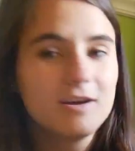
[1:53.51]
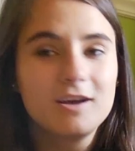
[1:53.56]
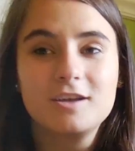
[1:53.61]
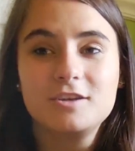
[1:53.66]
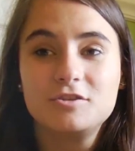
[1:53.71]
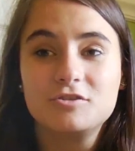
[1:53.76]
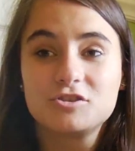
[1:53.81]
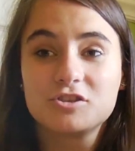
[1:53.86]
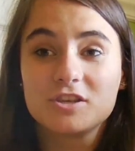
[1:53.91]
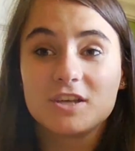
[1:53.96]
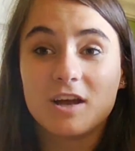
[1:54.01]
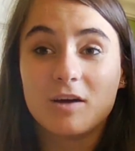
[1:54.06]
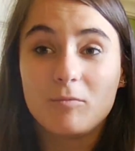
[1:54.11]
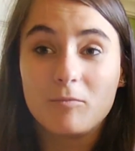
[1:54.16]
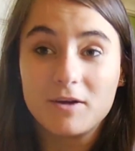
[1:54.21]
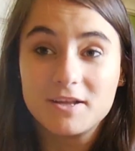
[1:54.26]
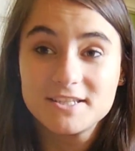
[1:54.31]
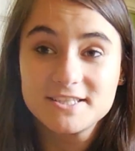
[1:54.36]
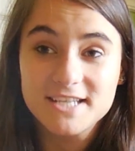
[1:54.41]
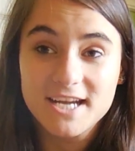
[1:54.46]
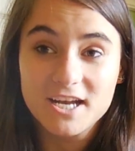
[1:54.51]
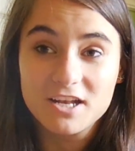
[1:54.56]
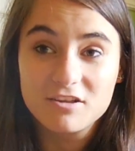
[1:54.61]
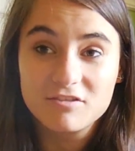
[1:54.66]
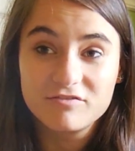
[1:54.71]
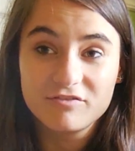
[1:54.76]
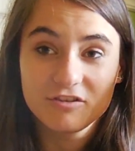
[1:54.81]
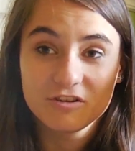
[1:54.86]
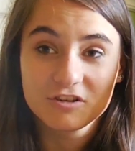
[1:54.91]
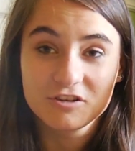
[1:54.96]
Usually on one side of the
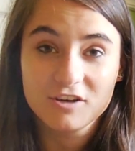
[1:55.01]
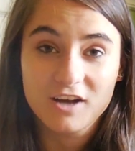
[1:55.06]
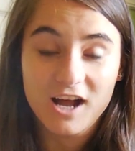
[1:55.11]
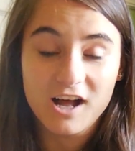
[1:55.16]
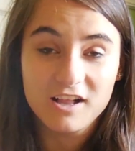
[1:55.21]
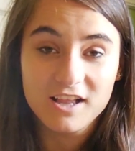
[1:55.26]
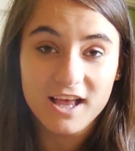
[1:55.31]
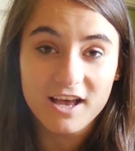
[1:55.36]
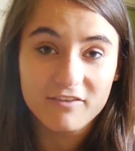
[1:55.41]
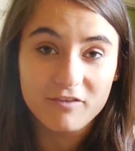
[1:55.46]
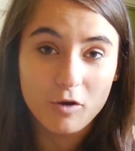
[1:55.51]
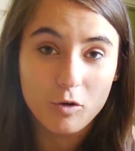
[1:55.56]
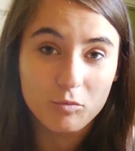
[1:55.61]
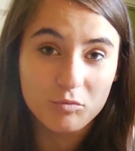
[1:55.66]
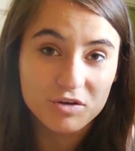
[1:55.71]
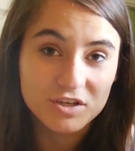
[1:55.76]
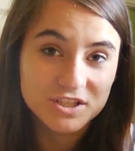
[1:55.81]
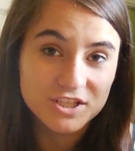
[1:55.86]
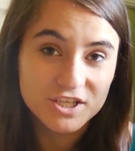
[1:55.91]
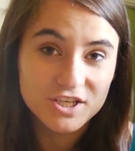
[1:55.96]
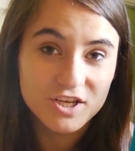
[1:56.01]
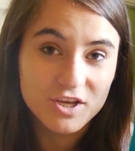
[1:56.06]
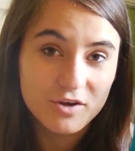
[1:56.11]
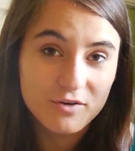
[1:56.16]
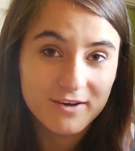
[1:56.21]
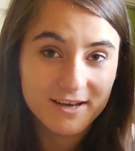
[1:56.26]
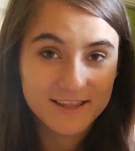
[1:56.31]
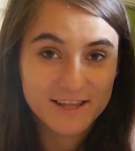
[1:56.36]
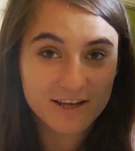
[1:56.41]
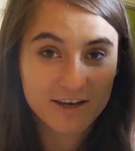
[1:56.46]
folder I'll have homework to
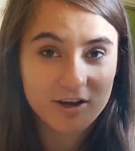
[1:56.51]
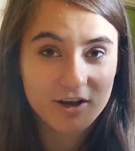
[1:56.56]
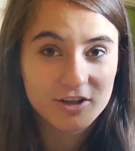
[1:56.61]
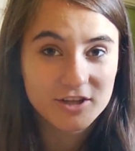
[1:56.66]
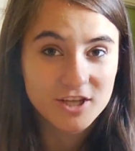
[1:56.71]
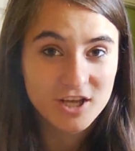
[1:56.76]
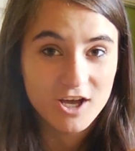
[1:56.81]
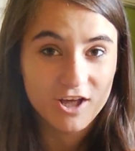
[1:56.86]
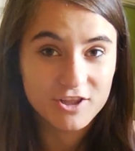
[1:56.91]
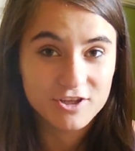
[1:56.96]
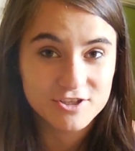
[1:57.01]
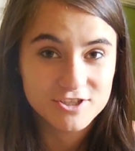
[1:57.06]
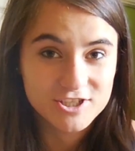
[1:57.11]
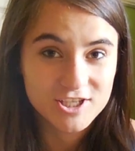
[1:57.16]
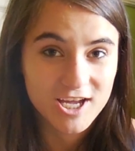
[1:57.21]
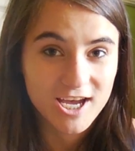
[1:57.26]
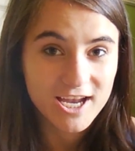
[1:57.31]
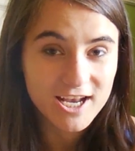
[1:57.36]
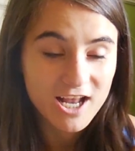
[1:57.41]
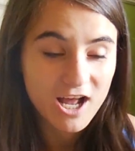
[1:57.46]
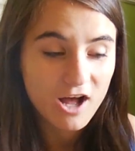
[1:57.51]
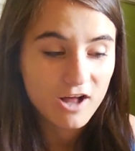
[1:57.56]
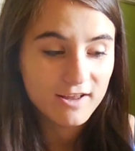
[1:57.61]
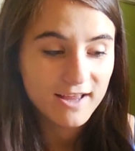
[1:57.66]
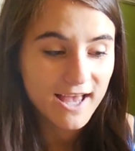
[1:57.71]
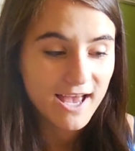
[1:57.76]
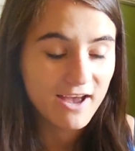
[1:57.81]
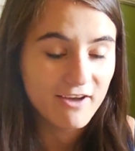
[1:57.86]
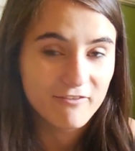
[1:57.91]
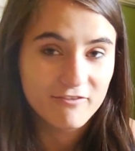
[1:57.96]
do, and then on the other side I'll
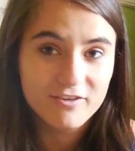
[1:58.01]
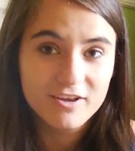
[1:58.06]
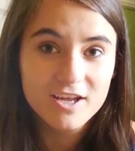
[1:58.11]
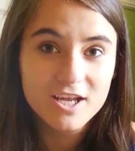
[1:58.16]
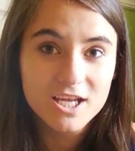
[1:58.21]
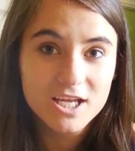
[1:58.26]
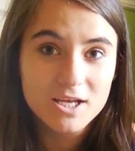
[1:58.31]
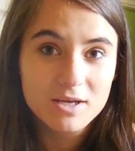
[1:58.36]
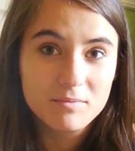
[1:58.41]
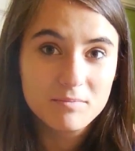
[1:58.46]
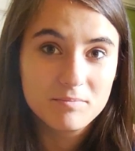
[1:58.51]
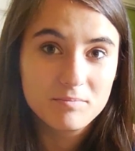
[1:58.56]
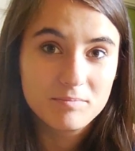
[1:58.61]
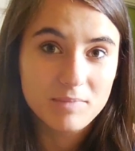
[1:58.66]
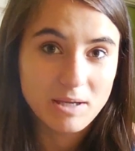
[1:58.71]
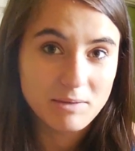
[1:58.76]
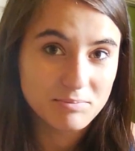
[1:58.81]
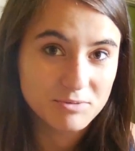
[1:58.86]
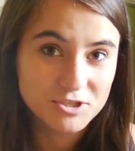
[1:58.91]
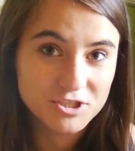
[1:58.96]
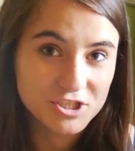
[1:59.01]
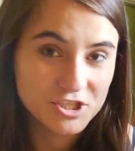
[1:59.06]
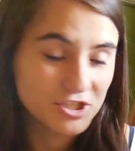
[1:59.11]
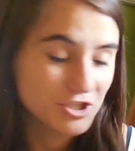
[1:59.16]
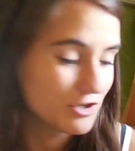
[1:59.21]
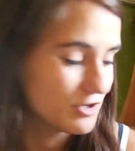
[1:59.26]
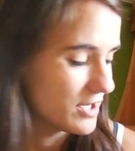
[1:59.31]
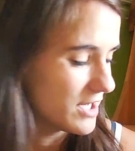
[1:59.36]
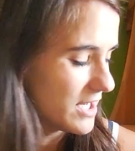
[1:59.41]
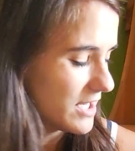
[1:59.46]
have papers to
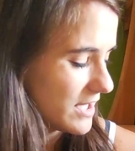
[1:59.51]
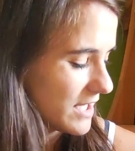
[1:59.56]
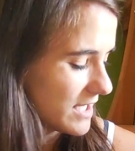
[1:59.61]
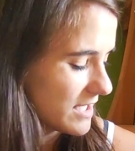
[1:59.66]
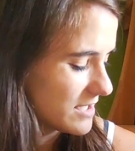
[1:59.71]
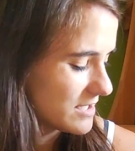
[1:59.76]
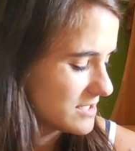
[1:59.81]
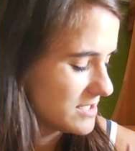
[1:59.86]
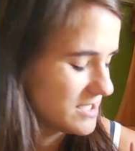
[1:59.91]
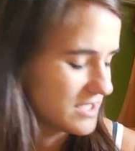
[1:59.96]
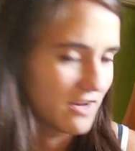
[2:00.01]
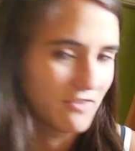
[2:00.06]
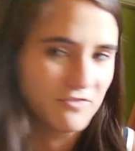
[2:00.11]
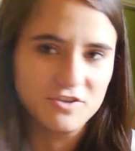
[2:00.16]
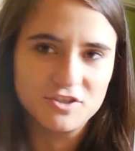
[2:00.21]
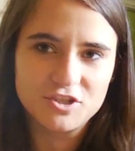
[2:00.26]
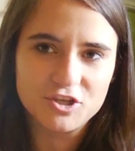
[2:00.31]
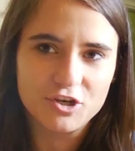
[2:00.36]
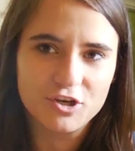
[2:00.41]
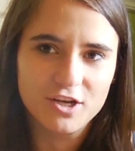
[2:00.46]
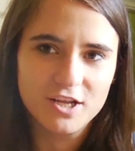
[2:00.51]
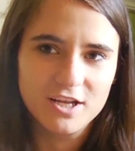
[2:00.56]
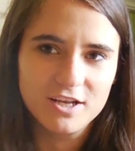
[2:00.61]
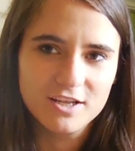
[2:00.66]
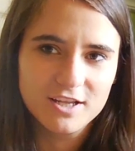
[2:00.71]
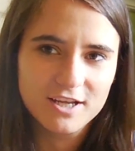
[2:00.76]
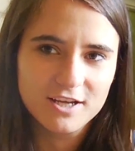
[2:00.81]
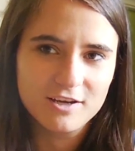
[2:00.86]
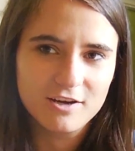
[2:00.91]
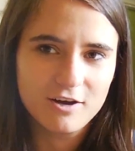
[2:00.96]
turn in, like stuff to turn
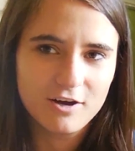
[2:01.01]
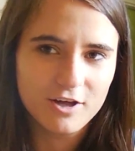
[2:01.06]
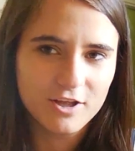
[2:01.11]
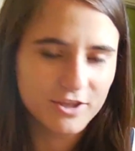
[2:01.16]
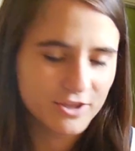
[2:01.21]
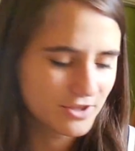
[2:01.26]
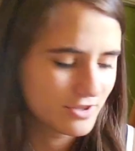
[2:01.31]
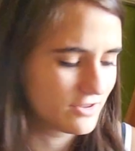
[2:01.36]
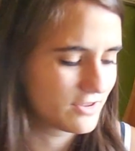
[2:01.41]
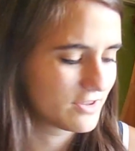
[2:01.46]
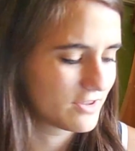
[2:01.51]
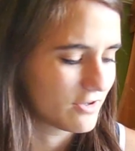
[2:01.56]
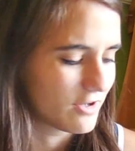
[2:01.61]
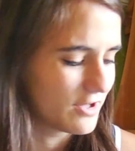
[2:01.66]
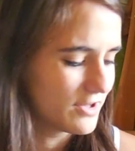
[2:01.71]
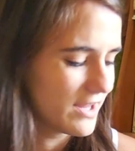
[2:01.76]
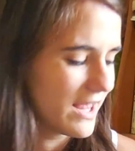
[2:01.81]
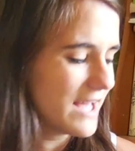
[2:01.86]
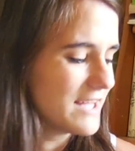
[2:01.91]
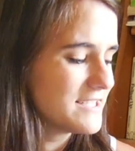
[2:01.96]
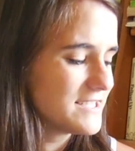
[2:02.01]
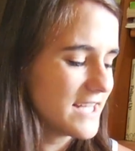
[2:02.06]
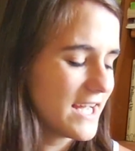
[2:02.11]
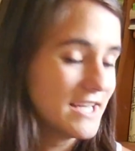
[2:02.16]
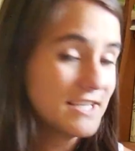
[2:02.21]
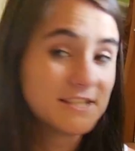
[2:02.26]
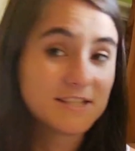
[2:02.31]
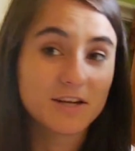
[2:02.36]
in, like on that side.